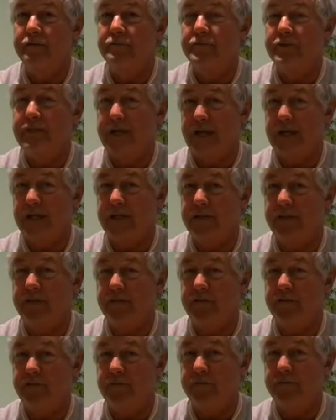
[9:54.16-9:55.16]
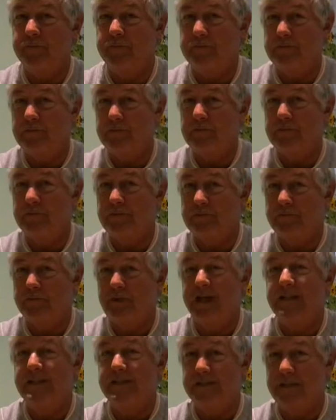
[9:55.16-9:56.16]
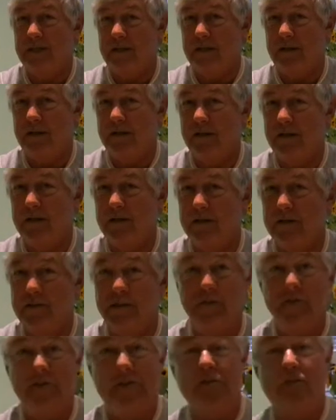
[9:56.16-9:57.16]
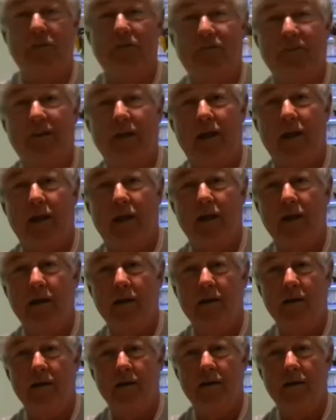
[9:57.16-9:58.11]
from racing, so he's still fit.